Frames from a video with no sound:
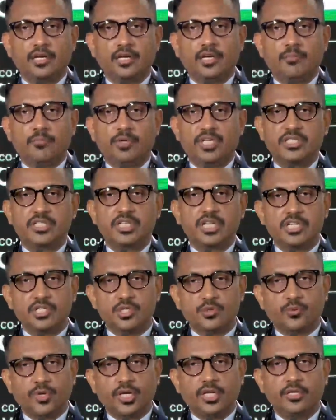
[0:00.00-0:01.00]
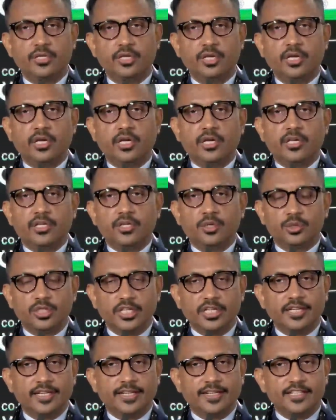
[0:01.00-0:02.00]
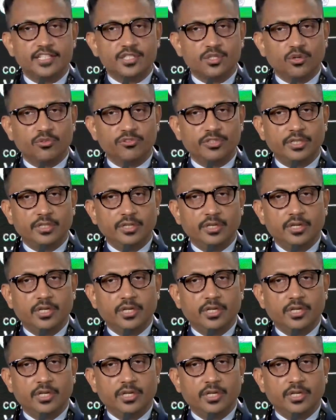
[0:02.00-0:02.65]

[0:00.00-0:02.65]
But just when you think it is over,